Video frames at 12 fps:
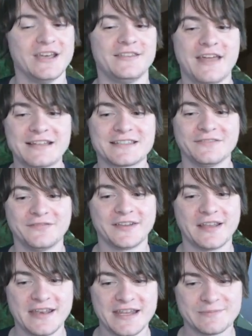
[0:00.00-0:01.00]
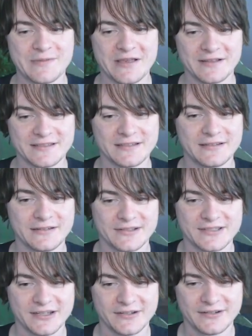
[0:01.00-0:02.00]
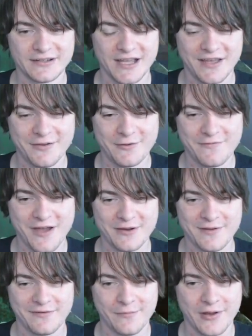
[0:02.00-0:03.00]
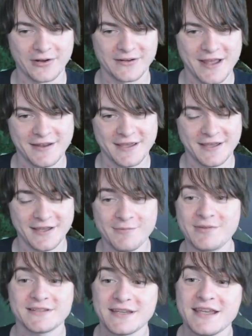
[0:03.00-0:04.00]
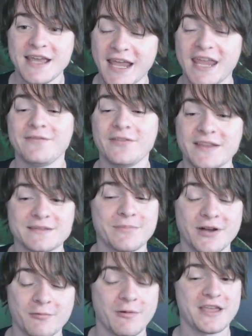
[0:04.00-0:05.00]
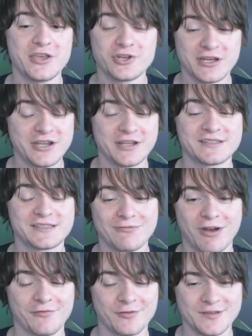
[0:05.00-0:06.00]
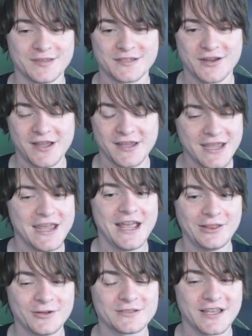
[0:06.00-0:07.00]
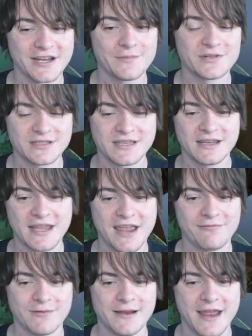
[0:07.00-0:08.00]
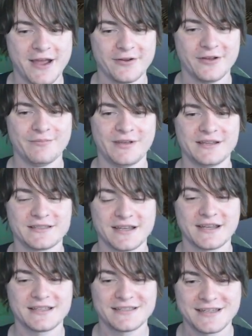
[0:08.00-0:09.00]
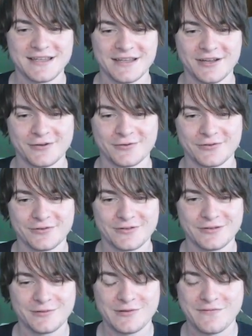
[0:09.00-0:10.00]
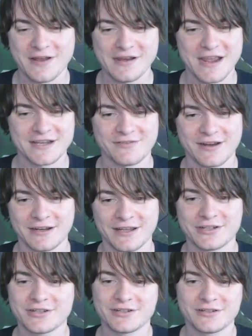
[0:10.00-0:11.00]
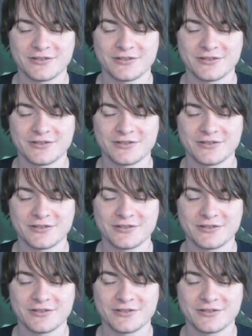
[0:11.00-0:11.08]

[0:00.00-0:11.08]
That's something that needs to be answered. Also, I think we found a bit of a bug down here. But see, even this bug where usually you could see right through to the sky, it looks like I'm just in a cave right now because I can see, oh, we found an X-ray glitch.